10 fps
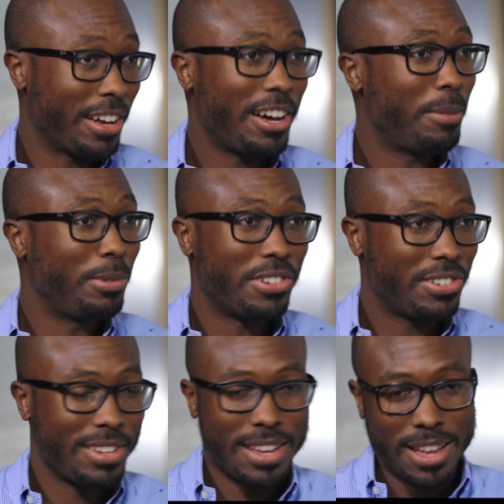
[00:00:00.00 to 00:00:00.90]

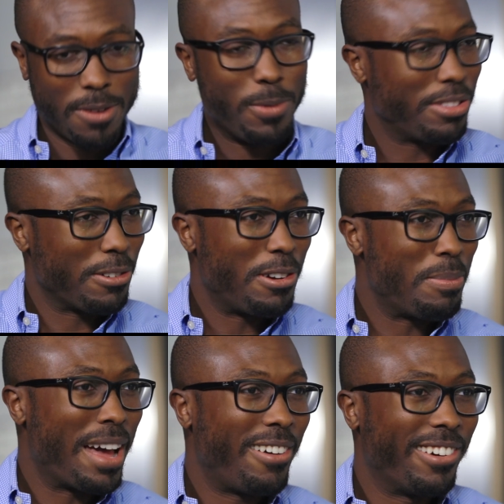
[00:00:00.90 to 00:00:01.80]
accomplish with their own
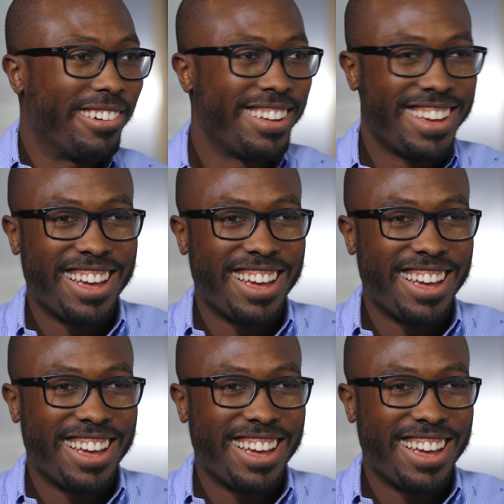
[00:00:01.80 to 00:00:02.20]
power,